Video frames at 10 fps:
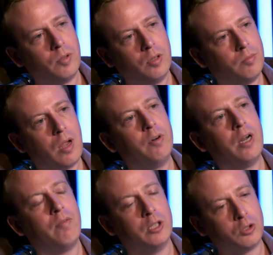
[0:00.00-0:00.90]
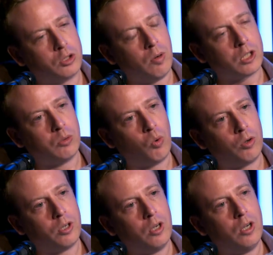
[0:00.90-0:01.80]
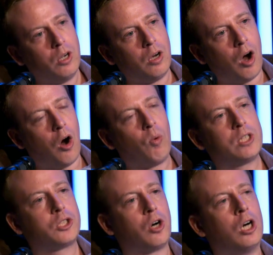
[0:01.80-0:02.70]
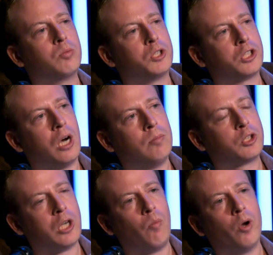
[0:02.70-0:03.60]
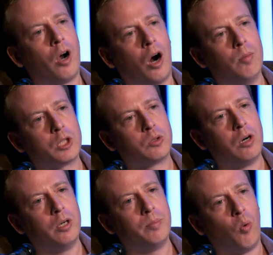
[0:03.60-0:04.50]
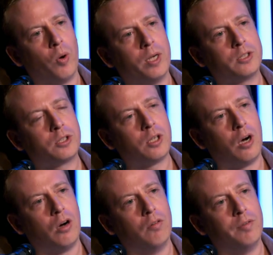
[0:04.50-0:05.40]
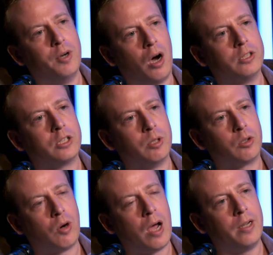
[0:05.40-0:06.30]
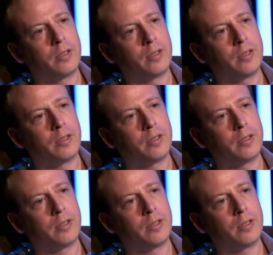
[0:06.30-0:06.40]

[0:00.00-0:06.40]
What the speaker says: every institutional democracy in the world, always starts with some somewhat arbitrary points of non-democratic